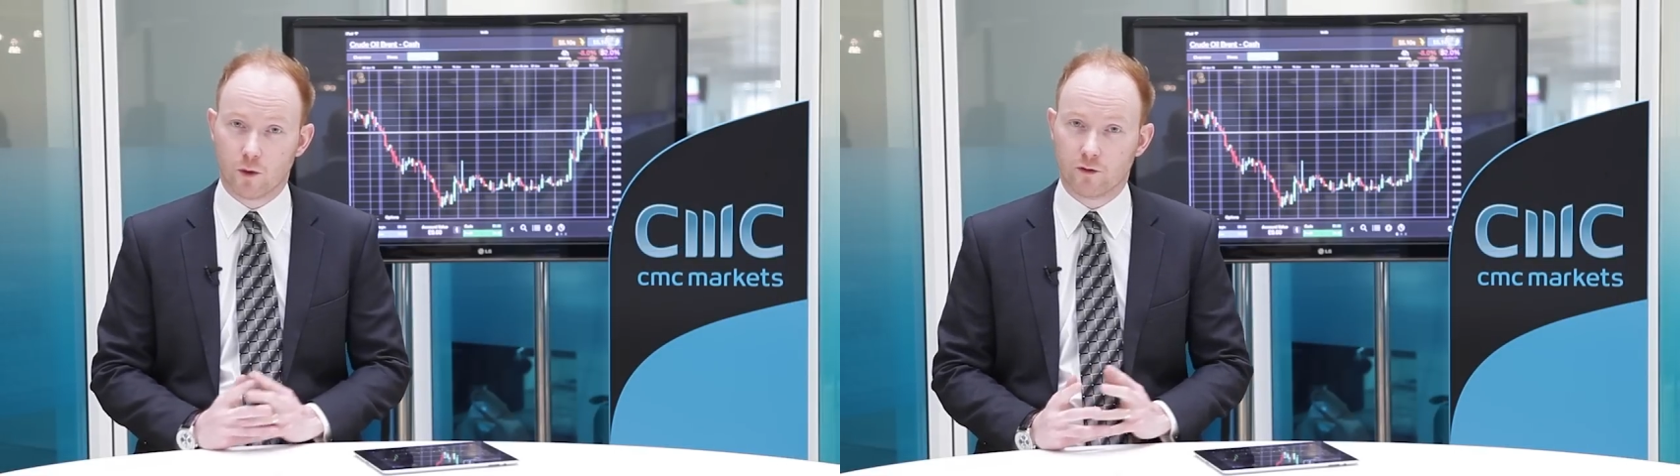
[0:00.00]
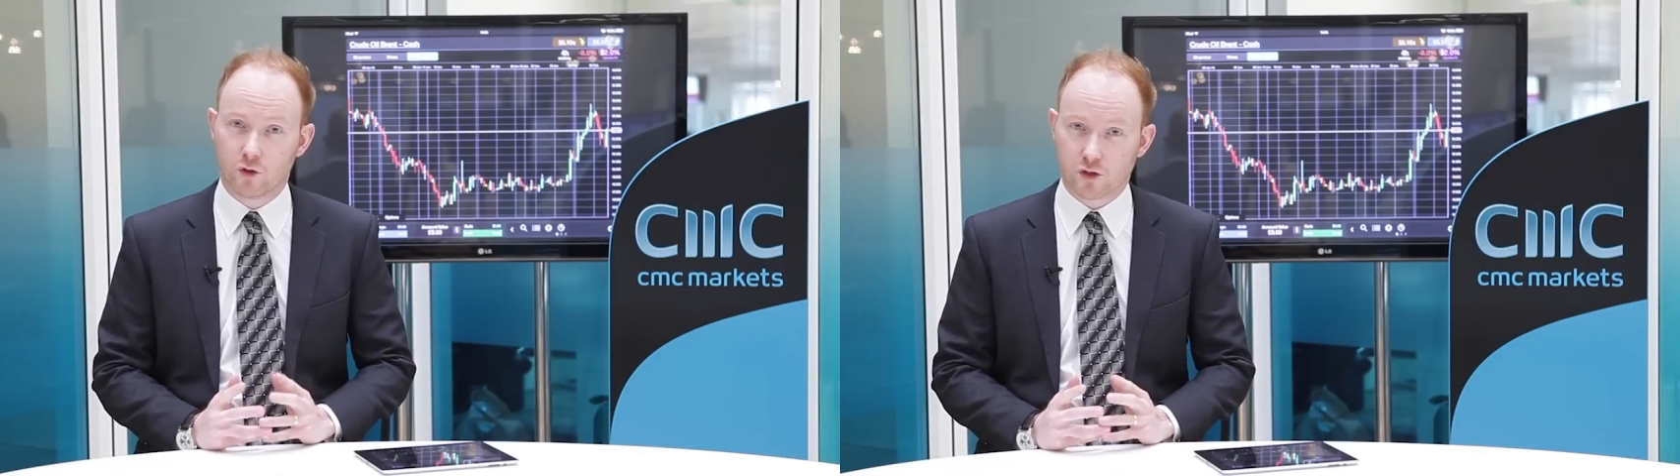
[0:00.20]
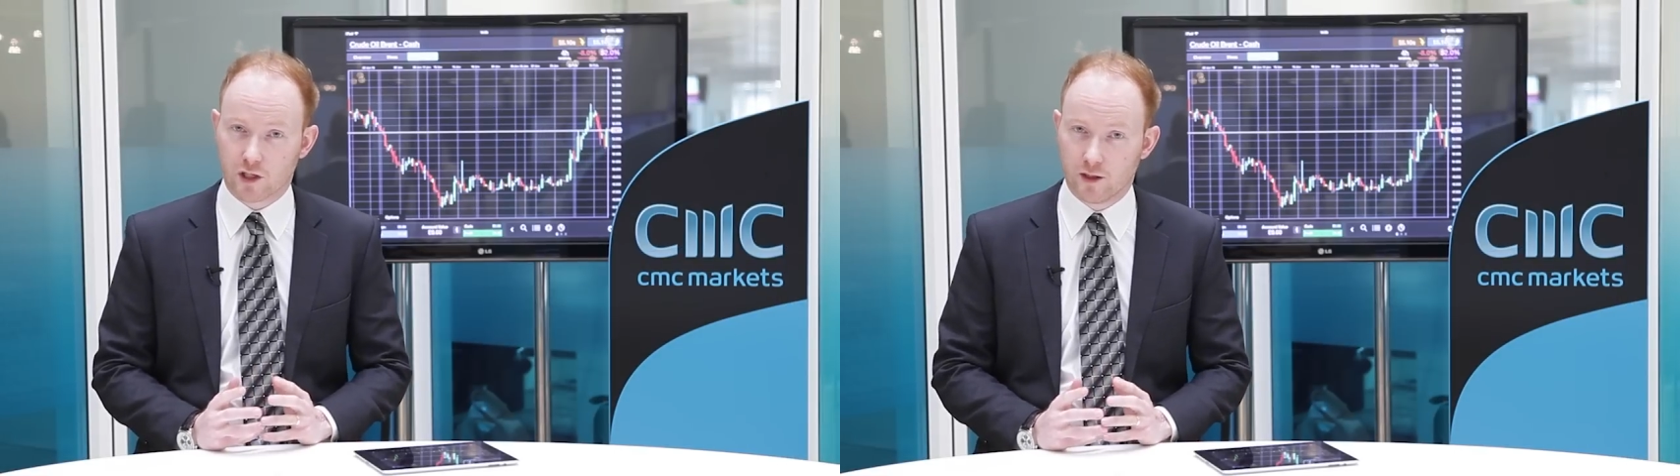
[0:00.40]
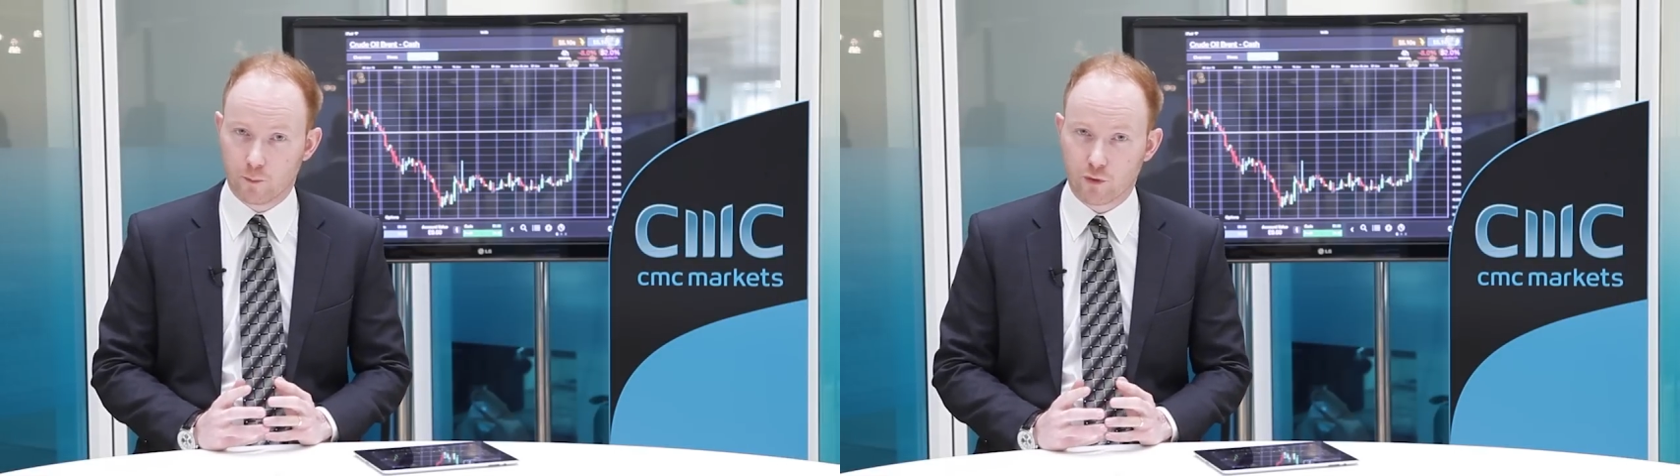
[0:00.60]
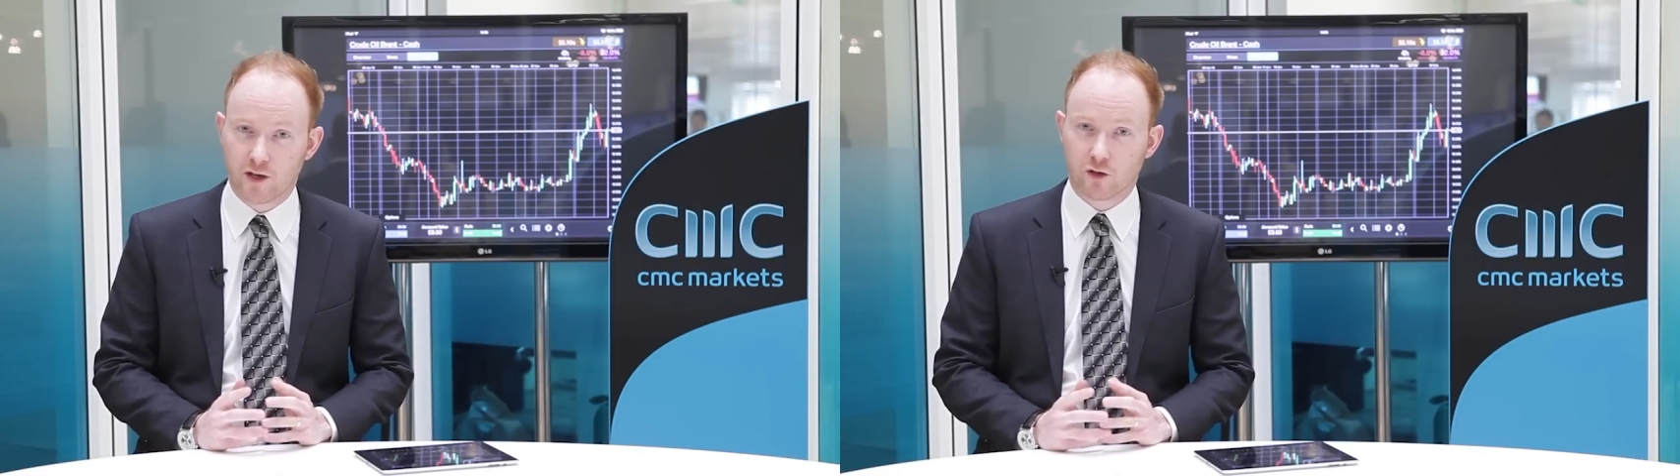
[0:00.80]
We're of course looking at
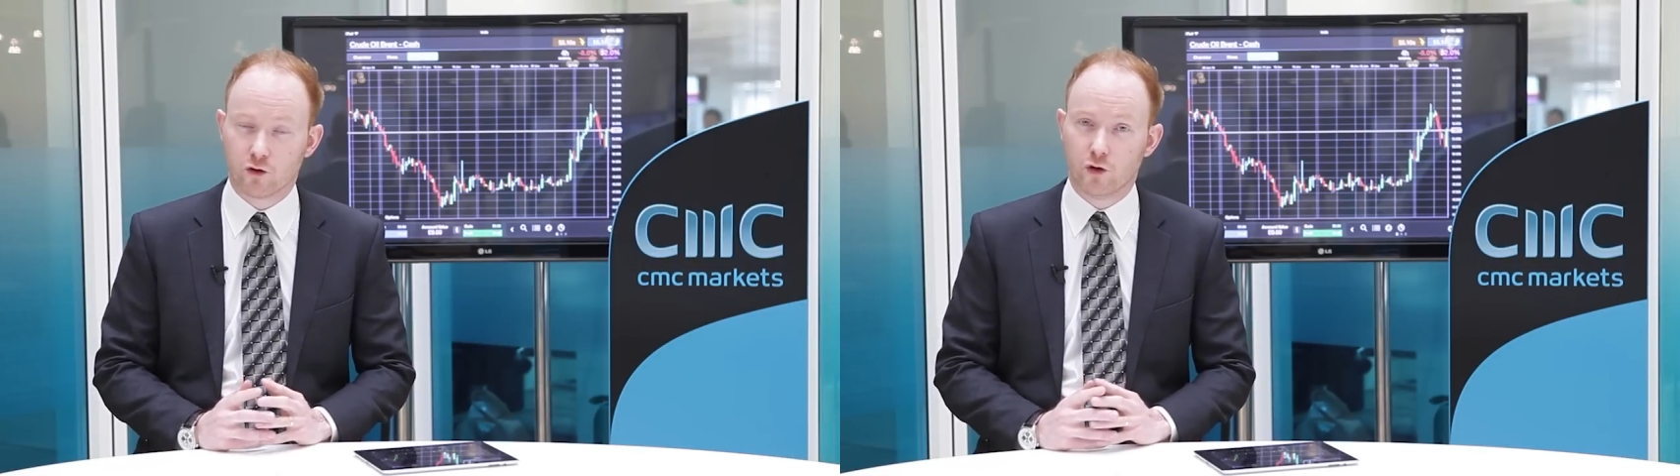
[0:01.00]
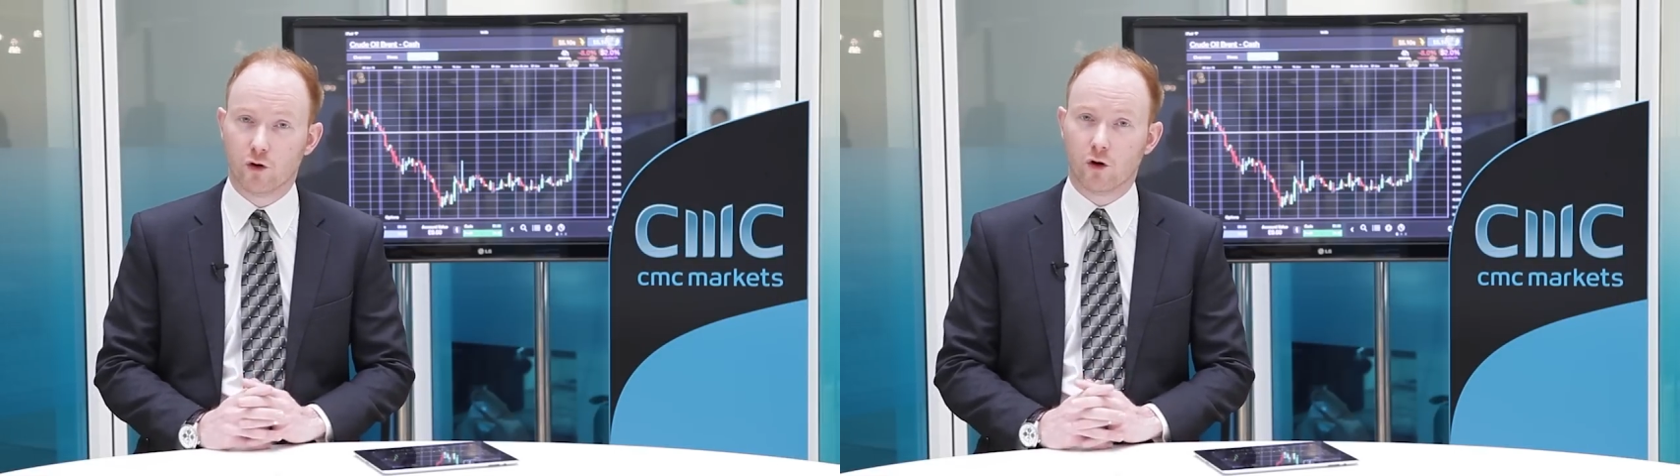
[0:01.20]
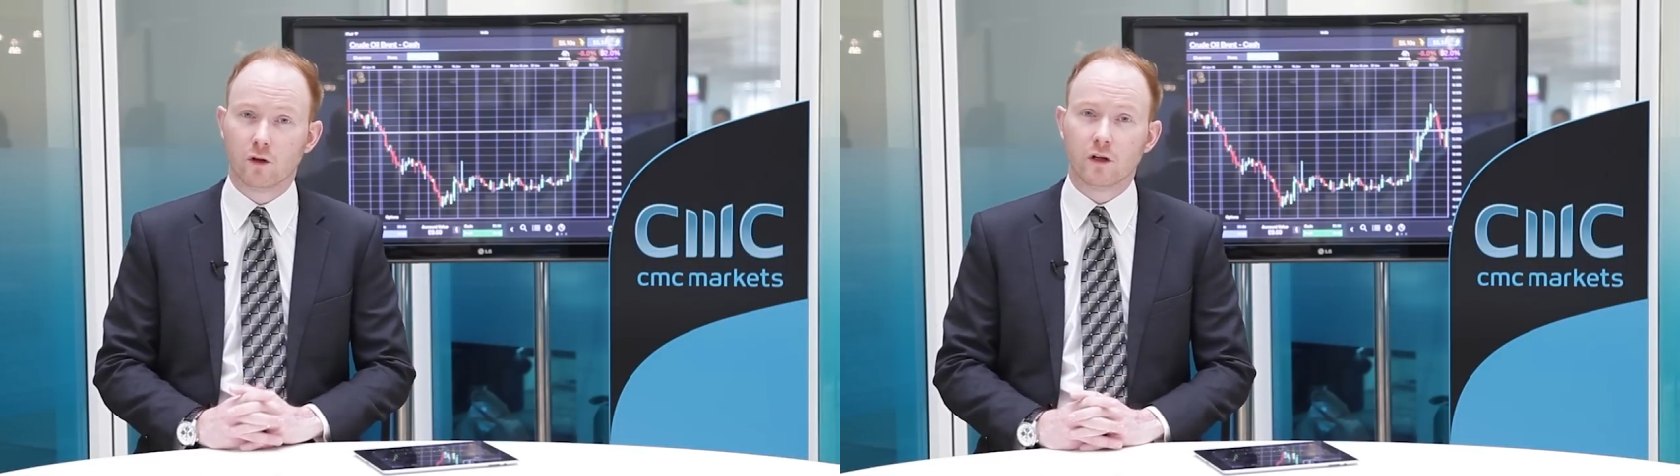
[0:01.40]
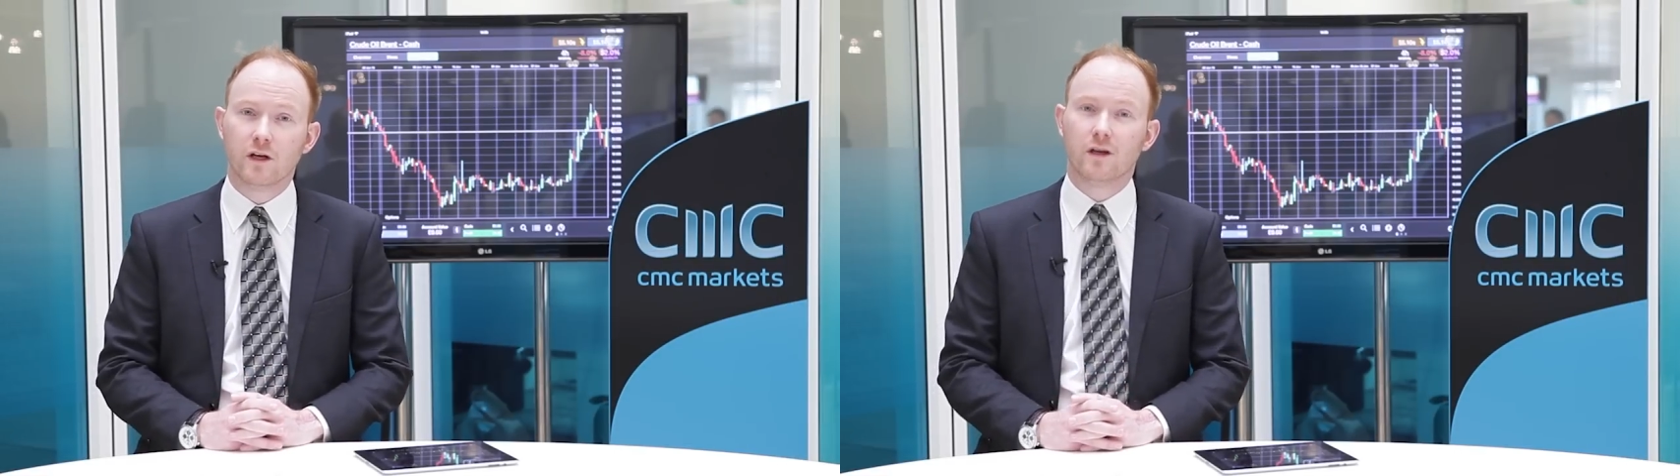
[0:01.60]
Brent crude oil.